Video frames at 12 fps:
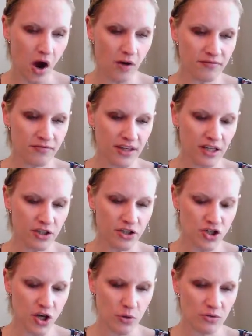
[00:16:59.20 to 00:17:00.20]
Off the
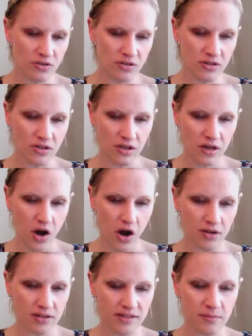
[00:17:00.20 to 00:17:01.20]
English coast,
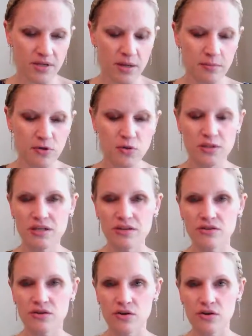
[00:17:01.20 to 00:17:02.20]
on September
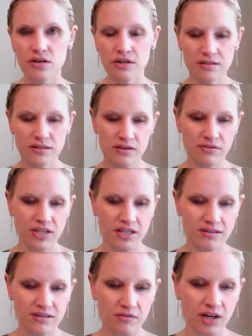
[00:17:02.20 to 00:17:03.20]
23,
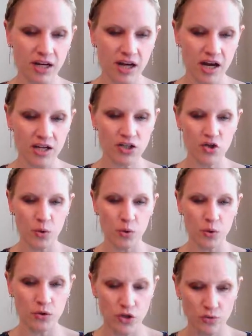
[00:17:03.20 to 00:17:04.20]
1779,
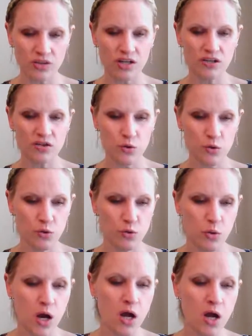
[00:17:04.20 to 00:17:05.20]
Jones and his
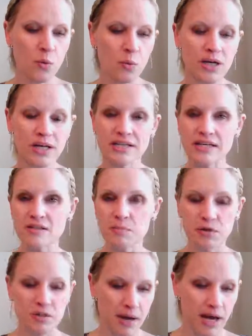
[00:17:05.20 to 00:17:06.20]
crew won a
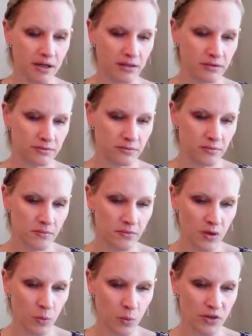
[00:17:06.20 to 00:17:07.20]
desperate battle
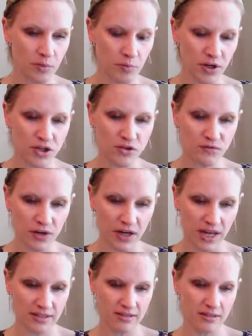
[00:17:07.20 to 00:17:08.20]
with a British
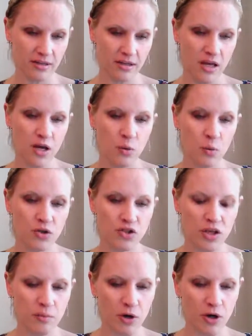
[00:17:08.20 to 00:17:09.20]
frigate, which
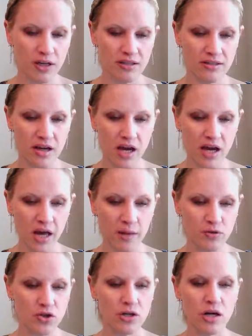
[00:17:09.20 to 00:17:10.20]
the Americans
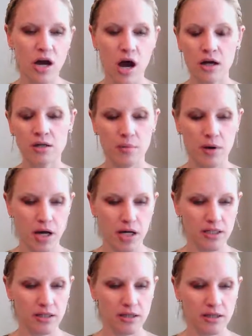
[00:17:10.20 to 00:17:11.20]
captured and
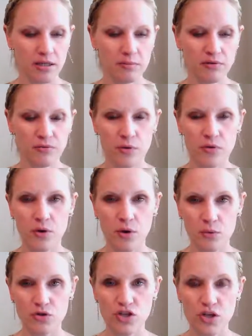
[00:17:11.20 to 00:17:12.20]
occupied before their
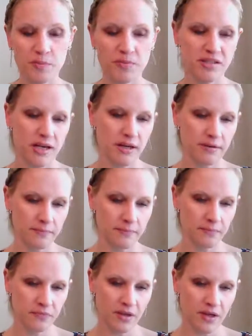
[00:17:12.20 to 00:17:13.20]
own ship sank.
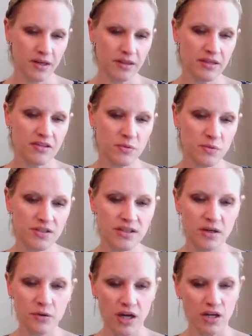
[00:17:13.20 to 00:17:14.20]
This was
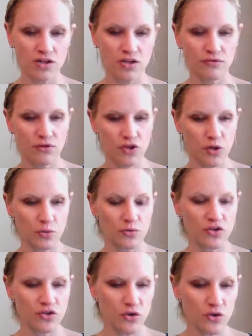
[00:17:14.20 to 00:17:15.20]
the occasion for
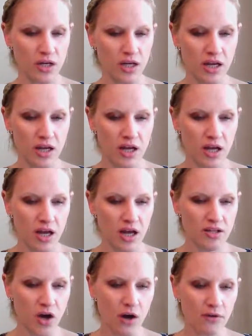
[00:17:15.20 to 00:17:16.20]
Jones' stirring
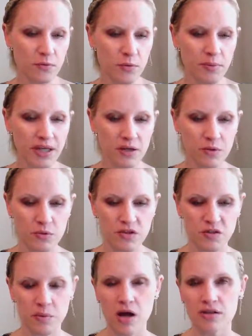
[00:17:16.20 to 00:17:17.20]
and oft-repeated
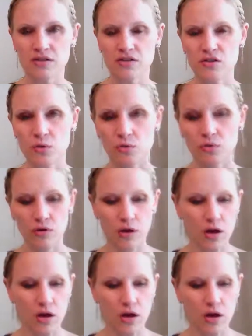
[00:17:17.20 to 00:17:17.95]
response to